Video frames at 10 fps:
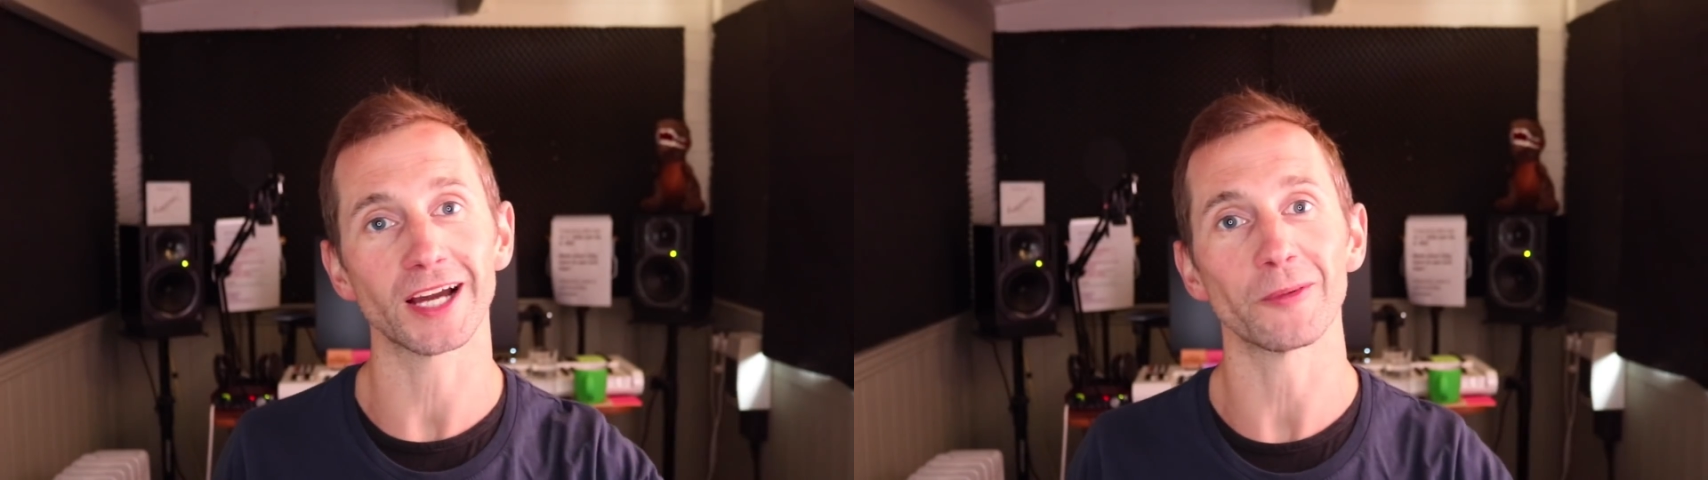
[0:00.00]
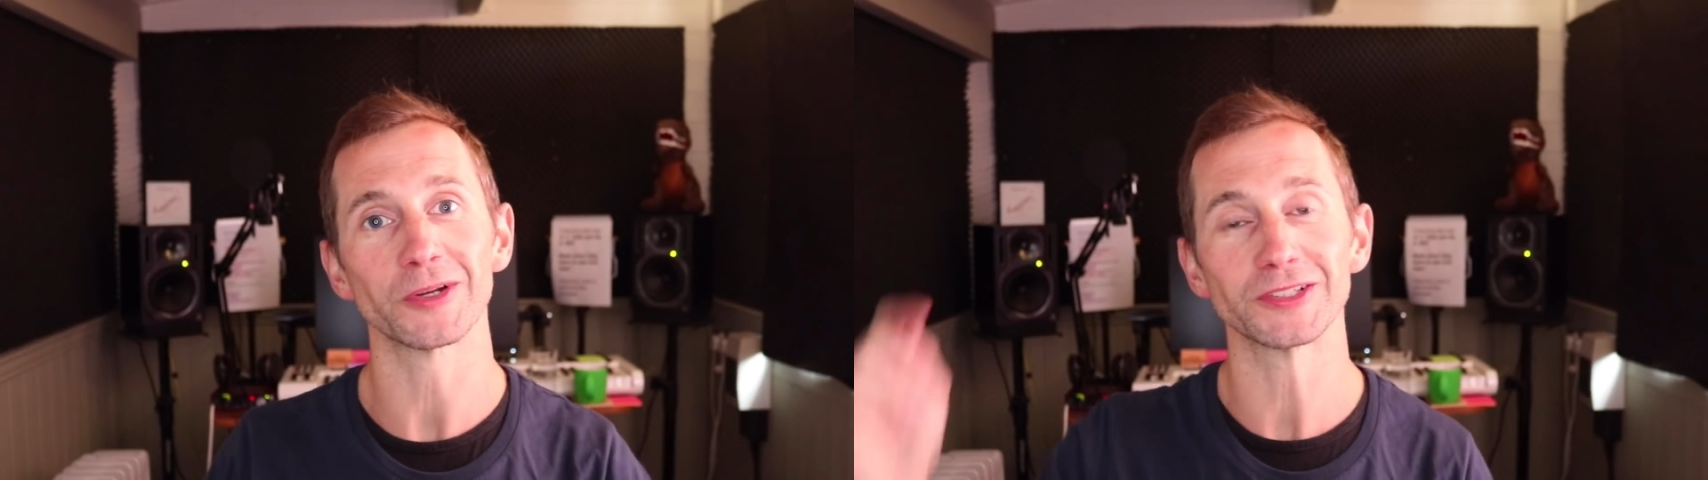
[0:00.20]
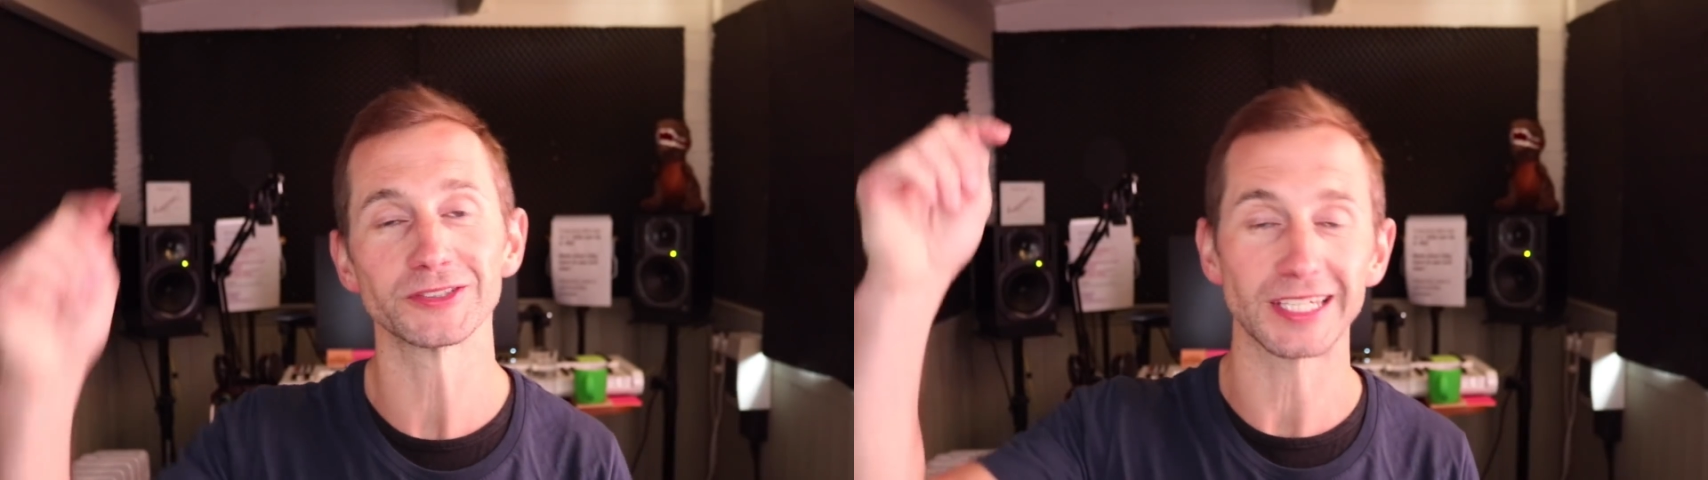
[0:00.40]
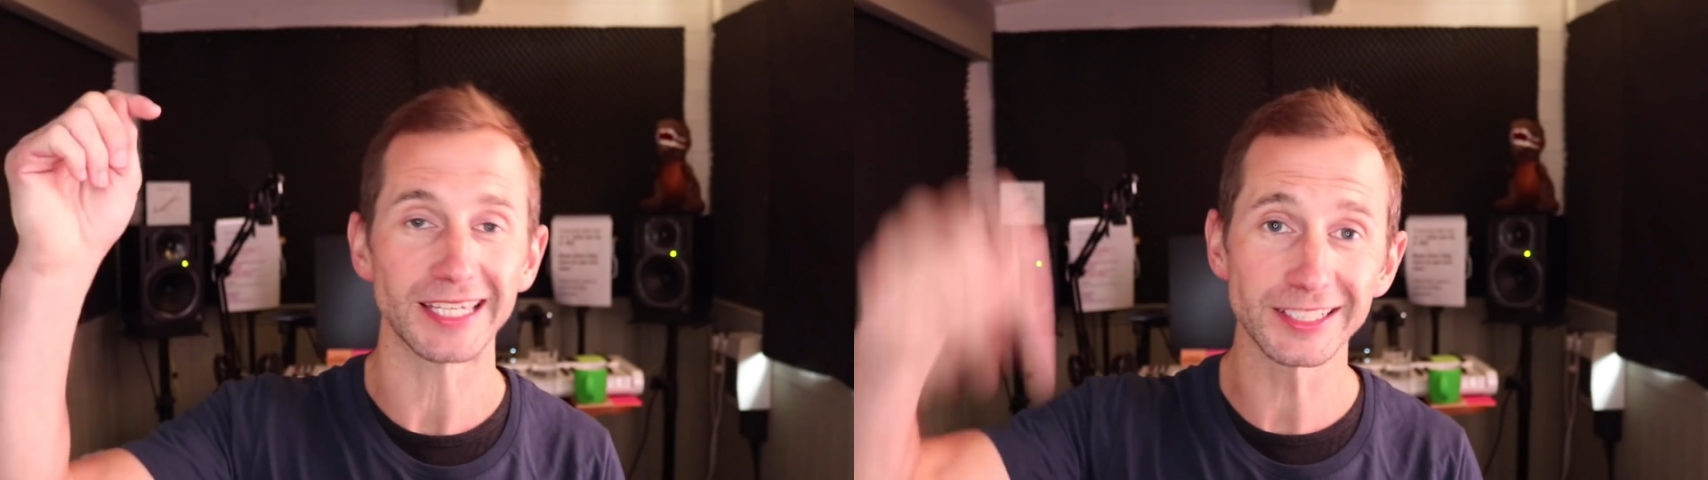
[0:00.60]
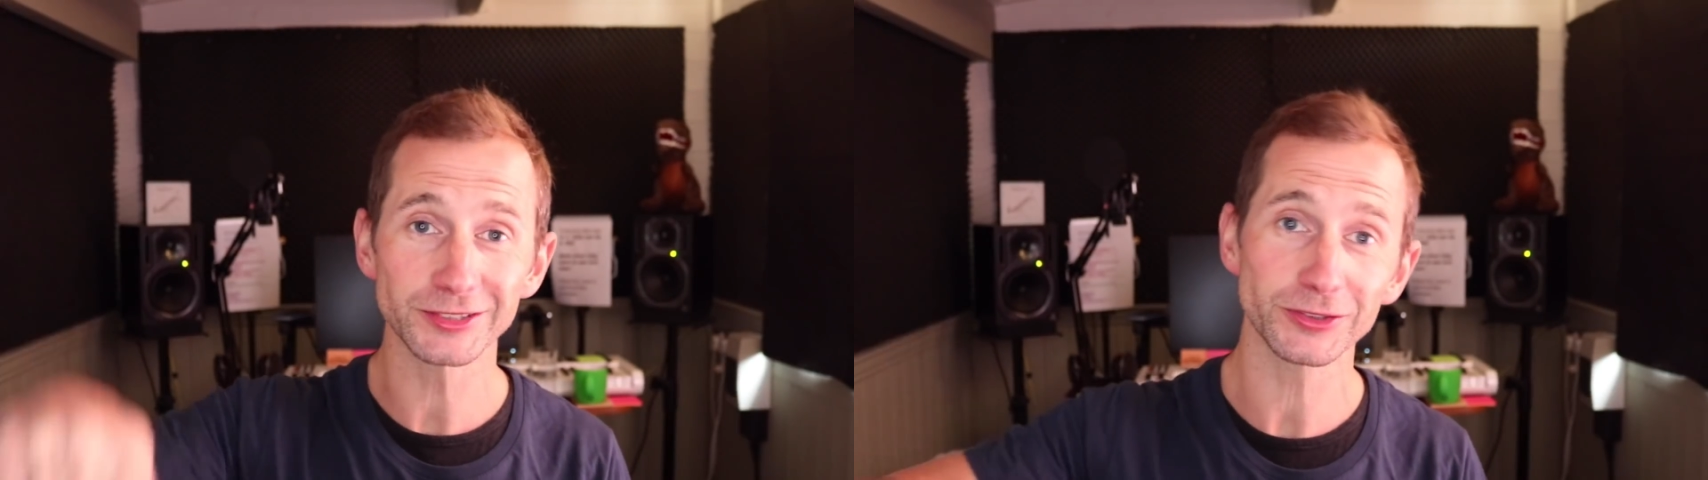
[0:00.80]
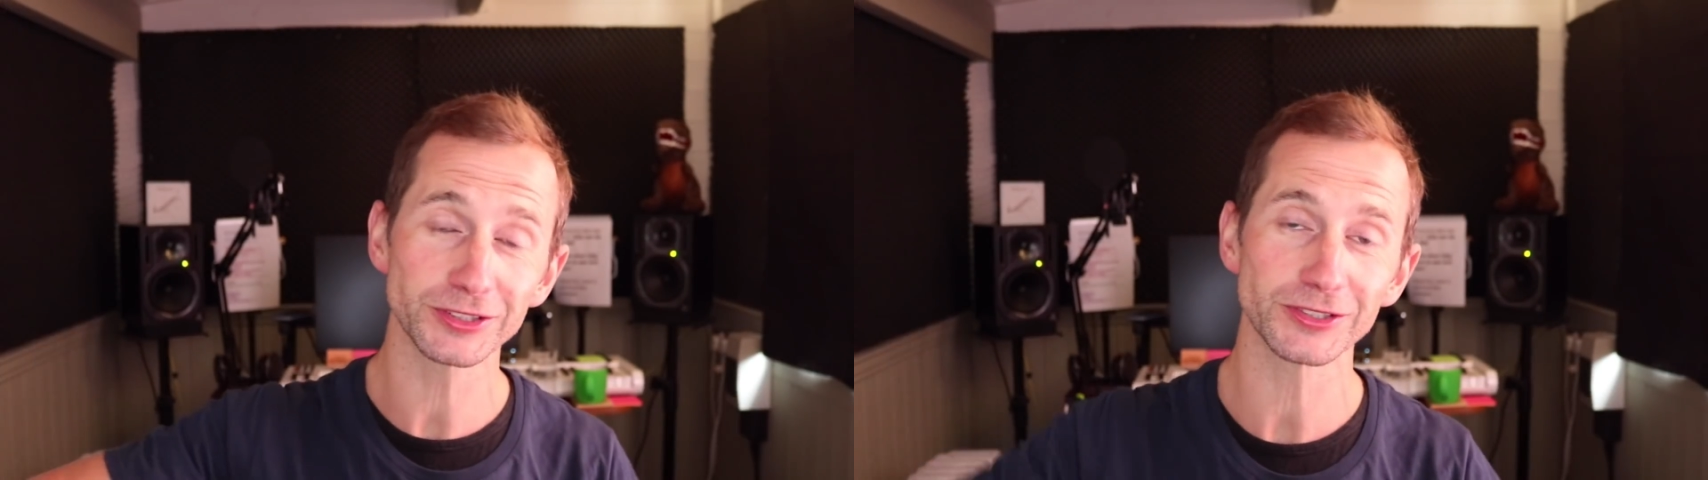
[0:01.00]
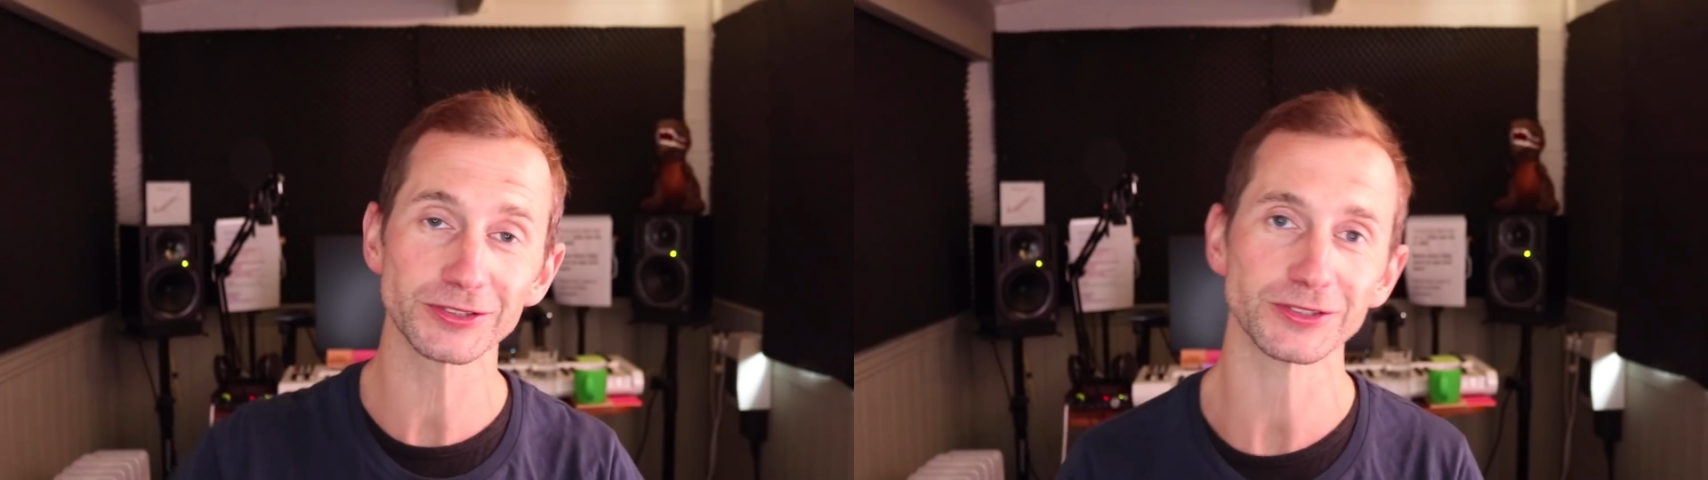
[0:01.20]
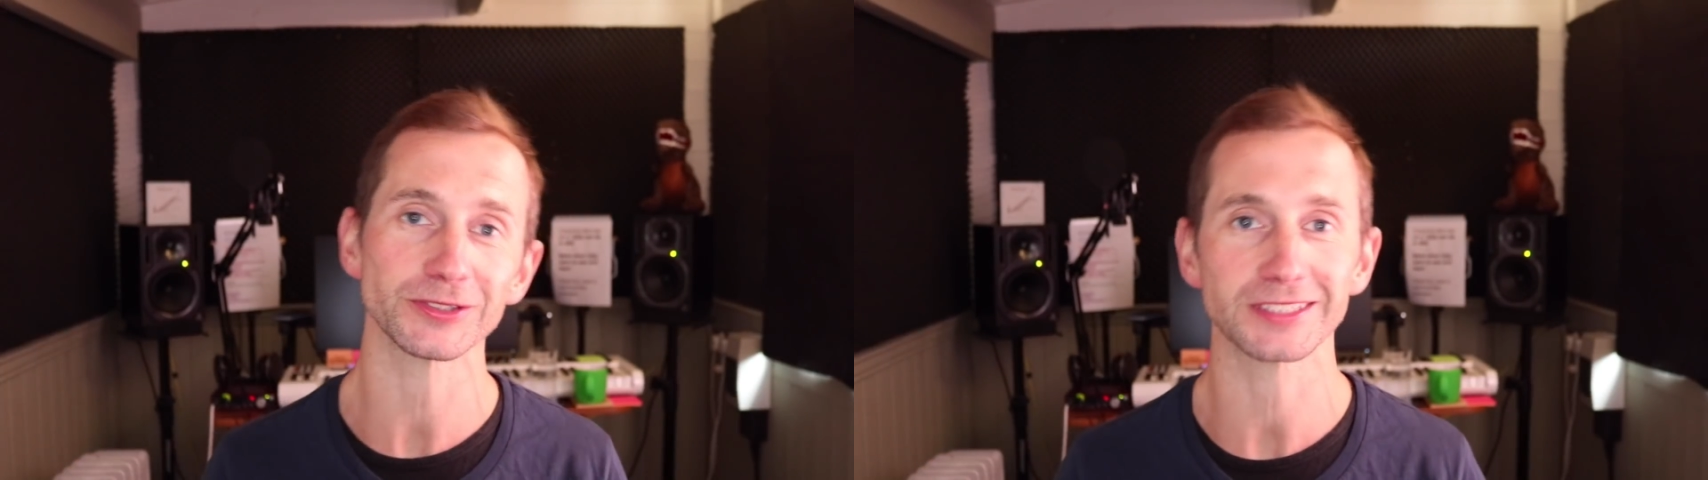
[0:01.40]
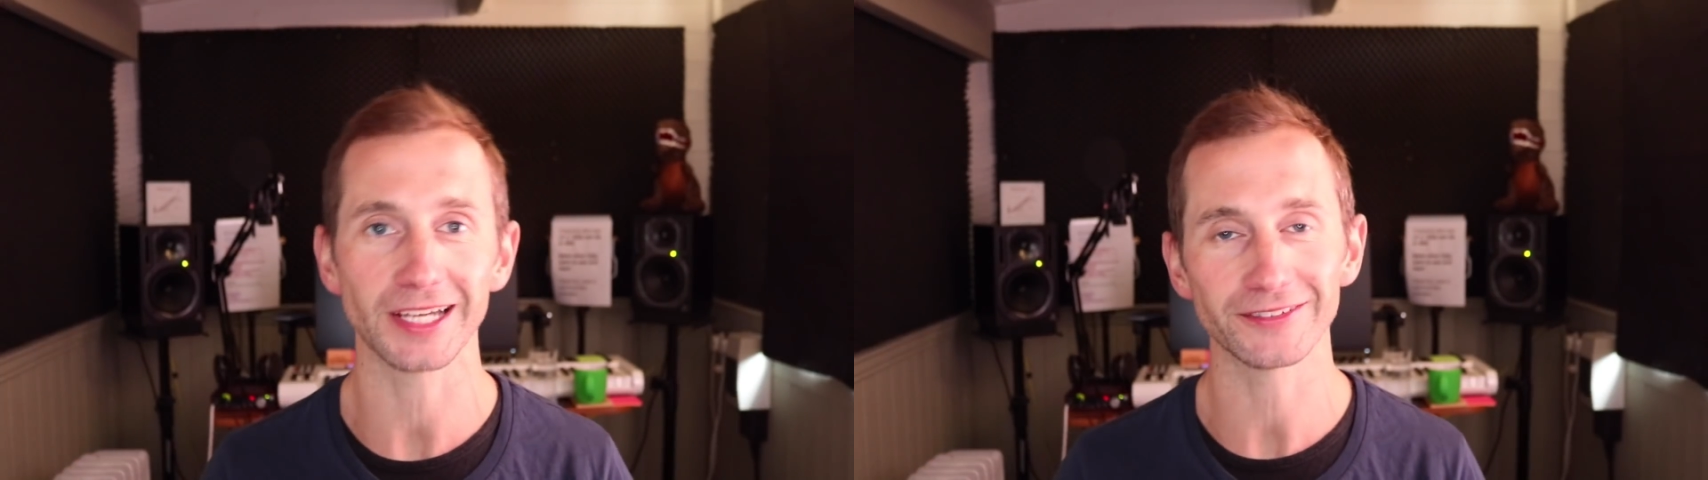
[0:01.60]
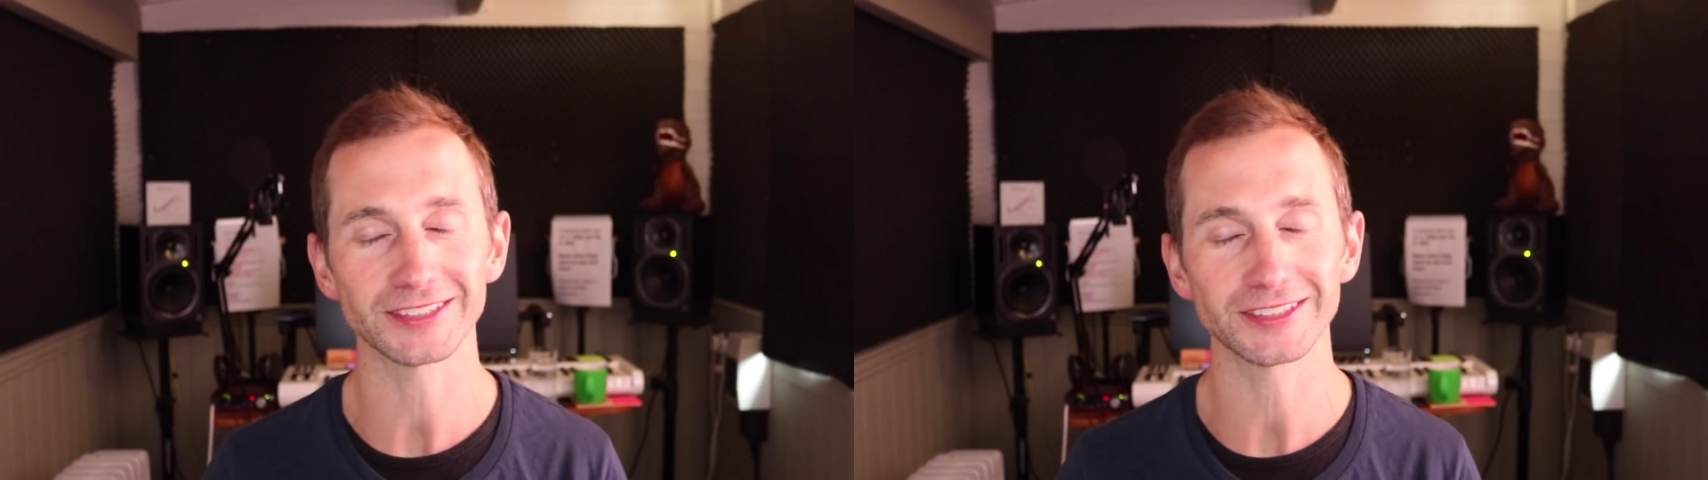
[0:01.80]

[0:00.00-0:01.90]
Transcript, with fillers: I want you to introduce yourself,